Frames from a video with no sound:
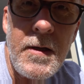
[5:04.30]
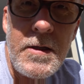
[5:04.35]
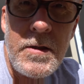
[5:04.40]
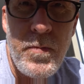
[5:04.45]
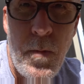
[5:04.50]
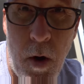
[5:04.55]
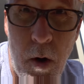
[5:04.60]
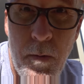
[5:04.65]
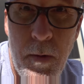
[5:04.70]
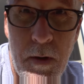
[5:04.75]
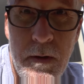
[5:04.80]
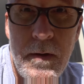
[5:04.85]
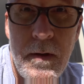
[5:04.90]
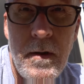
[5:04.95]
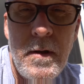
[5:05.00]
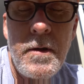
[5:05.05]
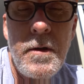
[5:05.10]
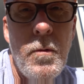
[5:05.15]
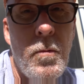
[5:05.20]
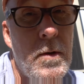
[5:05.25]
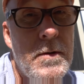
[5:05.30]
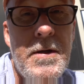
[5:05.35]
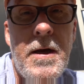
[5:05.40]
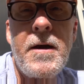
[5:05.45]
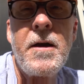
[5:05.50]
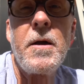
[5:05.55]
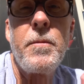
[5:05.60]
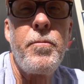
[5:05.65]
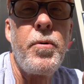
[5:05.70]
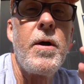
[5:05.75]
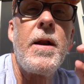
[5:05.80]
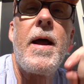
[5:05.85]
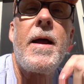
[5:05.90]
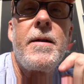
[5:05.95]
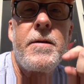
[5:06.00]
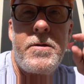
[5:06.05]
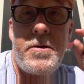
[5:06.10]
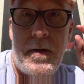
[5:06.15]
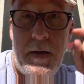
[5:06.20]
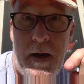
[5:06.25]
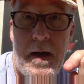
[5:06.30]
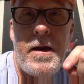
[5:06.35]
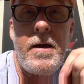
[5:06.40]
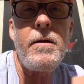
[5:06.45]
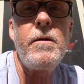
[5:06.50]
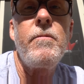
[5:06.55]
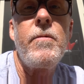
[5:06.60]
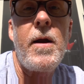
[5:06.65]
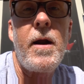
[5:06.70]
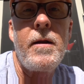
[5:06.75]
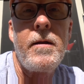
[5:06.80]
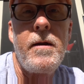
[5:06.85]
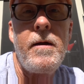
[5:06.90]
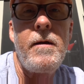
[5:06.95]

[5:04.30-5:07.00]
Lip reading: this moment, the ones I'm going to put on today when I